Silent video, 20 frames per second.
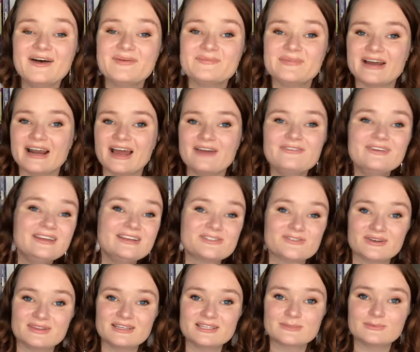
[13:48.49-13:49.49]
but I really
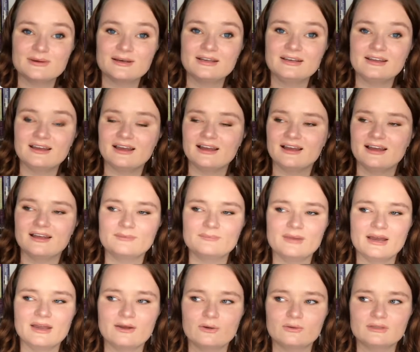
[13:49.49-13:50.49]
enjoyed this one uh,
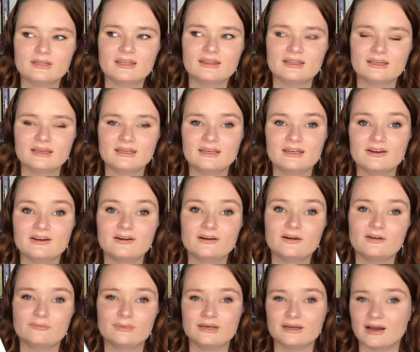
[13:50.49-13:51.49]
my only thing in here
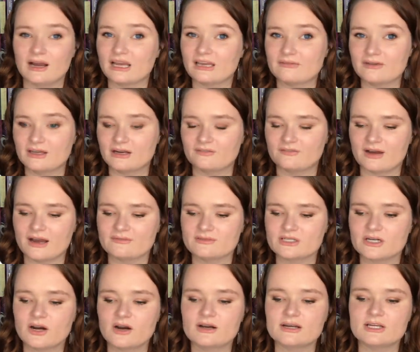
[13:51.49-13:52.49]
of me not giving it a five
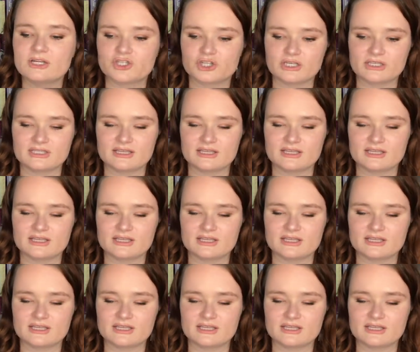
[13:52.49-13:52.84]
star is just